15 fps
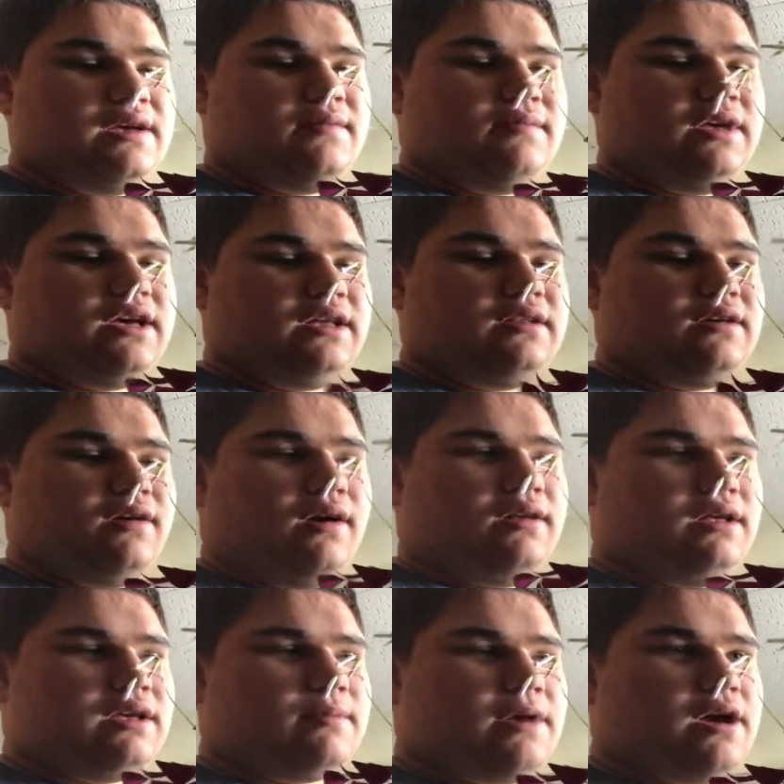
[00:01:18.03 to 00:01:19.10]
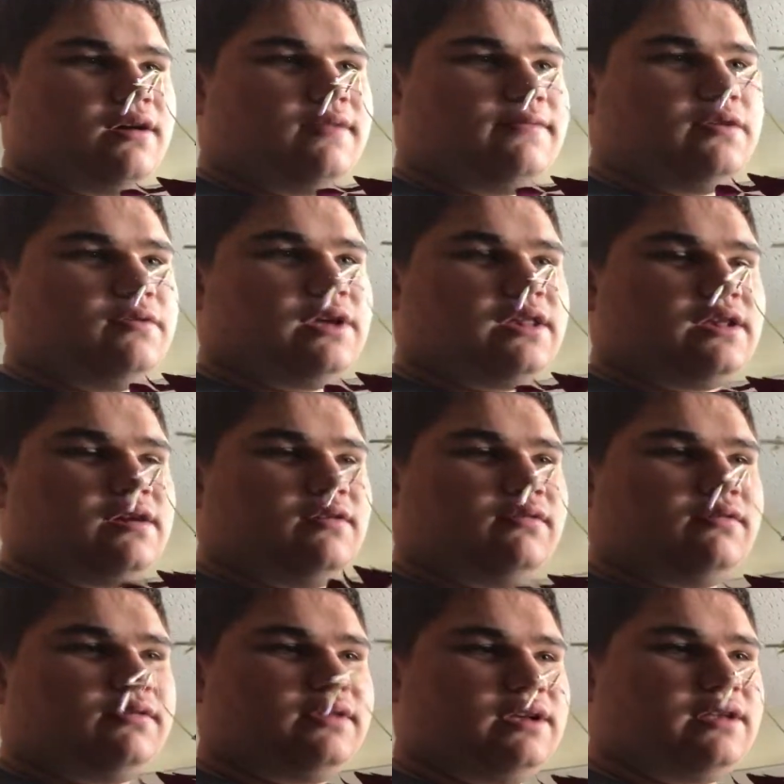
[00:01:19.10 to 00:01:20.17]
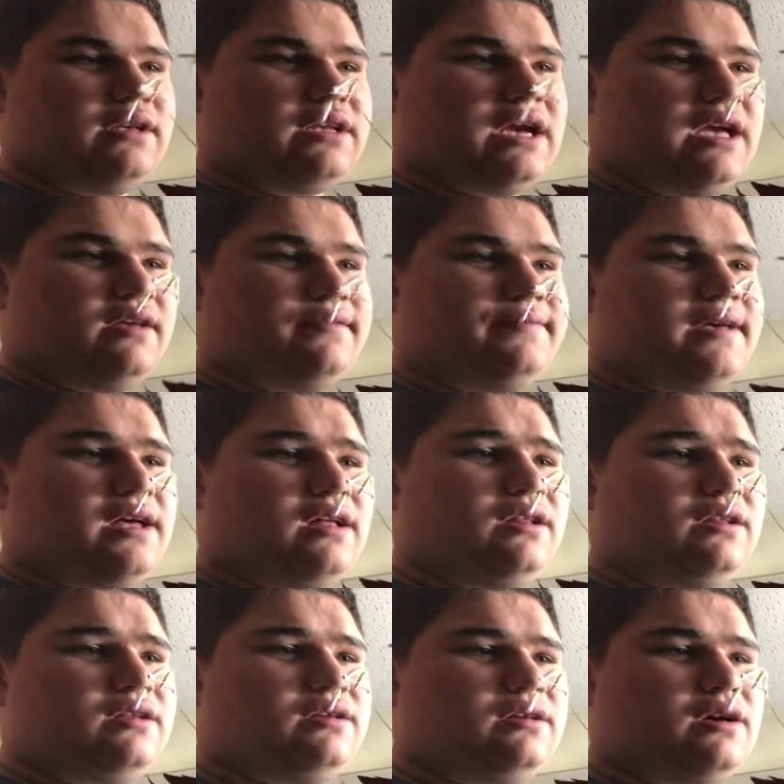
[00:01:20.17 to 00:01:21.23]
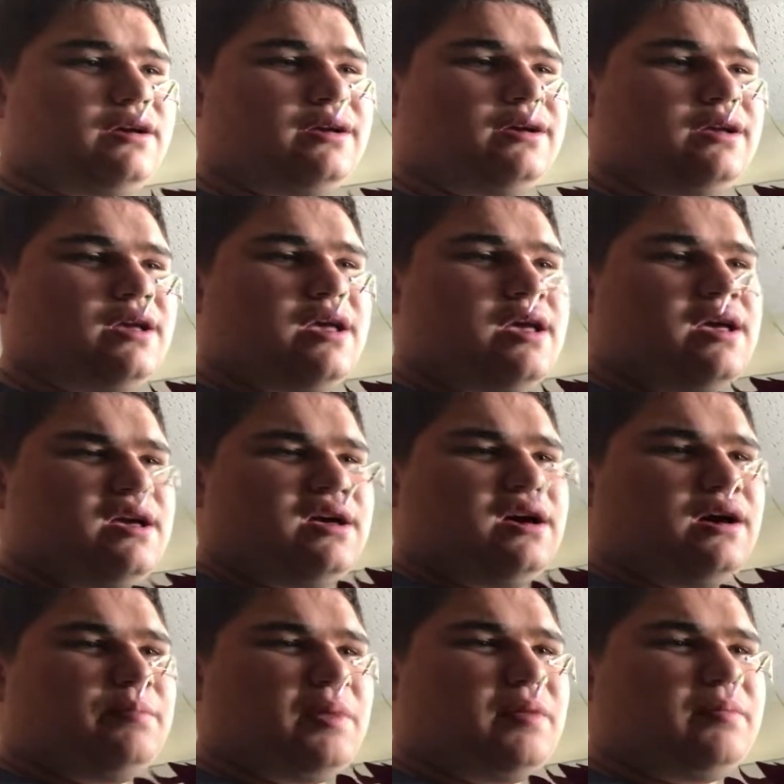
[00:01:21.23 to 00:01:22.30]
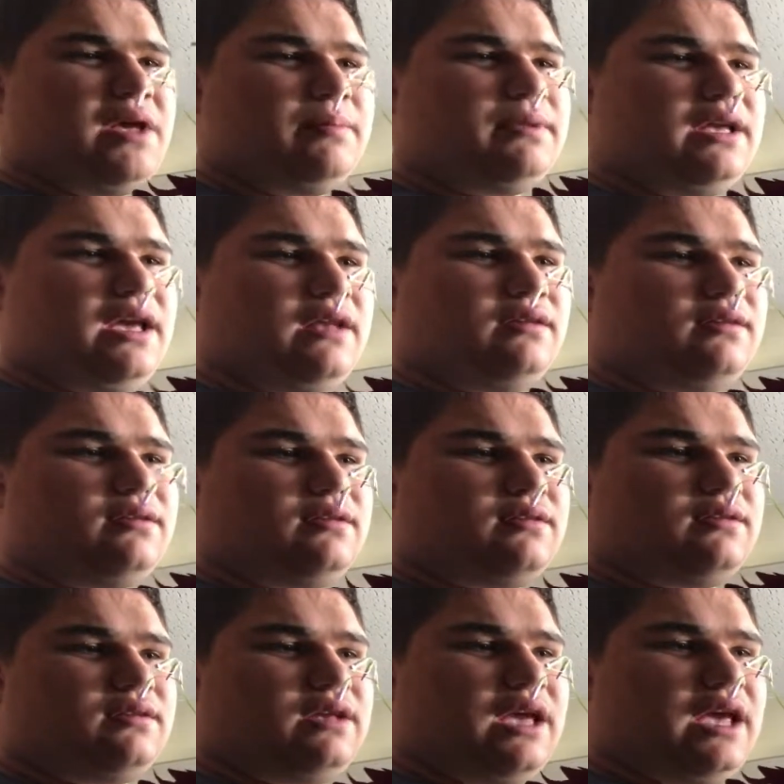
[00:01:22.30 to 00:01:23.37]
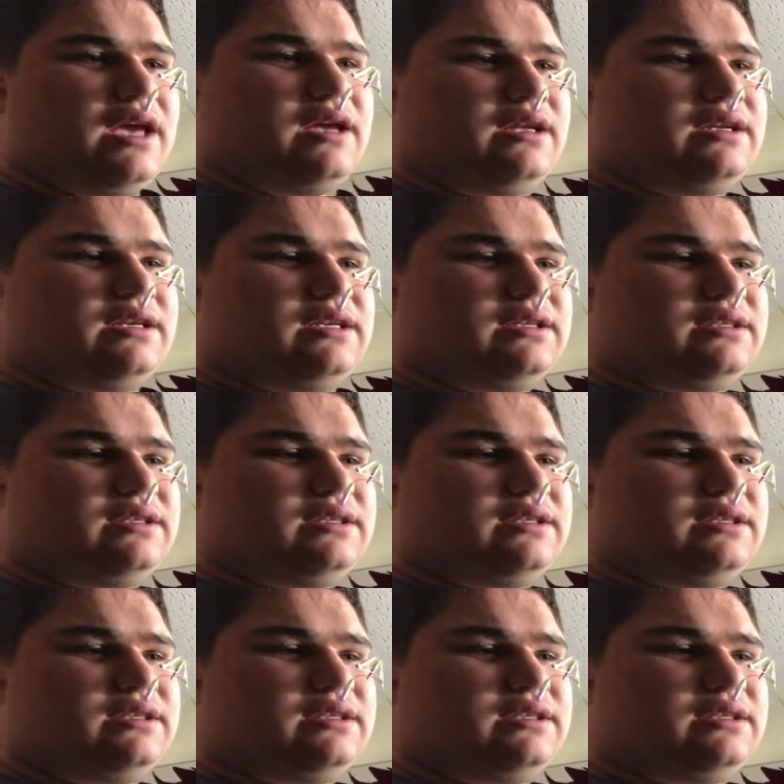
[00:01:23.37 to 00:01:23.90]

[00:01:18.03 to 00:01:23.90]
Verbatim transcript: because like about a few weeks ago the ceiling tile fell above my plants and